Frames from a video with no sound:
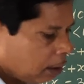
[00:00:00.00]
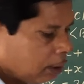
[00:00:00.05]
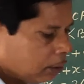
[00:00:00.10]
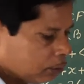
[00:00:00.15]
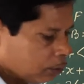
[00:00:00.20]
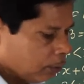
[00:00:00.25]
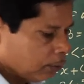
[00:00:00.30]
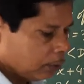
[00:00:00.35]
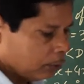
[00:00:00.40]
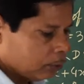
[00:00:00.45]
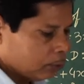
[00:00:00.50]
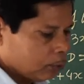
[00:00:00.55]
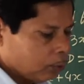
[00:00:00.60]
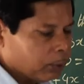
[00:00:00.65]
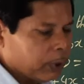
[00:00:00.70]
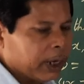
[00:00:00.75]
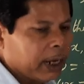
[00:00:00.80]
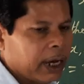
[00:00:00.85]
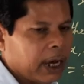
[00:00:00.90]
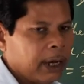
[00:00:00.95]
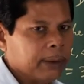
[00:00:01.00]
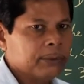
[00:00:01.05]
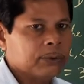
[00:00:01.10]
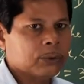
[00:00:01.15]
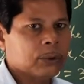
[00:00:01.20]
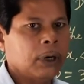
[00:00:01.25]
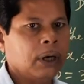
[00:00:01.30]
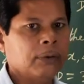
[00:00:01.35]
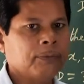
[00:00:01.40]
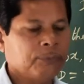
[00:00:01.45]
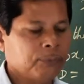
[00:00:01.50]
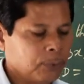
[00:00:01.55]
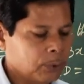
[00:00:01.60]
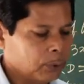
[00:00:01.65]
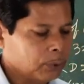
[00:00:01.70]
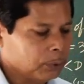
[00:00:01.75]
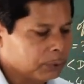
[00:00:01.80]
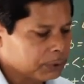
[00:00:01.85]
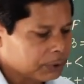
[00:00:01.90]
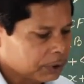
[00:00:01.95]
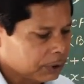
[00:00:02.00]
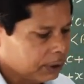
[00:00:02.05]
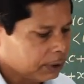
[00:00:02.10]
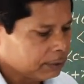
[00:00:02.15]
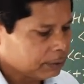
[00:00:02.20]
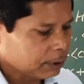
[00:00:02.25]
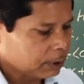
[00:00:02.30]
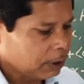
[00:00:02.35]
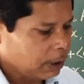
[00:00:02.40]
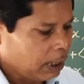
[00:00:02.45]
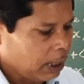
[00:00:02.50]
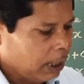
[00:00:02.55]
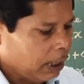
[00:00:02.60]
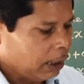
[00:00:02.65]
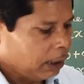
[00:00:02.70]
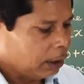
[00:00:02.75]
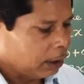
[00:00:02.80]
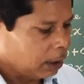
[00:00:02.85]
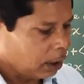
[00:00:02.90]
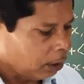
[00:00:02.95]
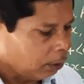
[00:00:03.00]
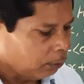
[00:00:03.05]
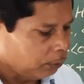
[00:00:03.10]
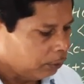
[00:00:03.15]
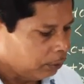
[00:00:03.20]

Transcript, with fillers: So, today I have solved 4 questions. Now,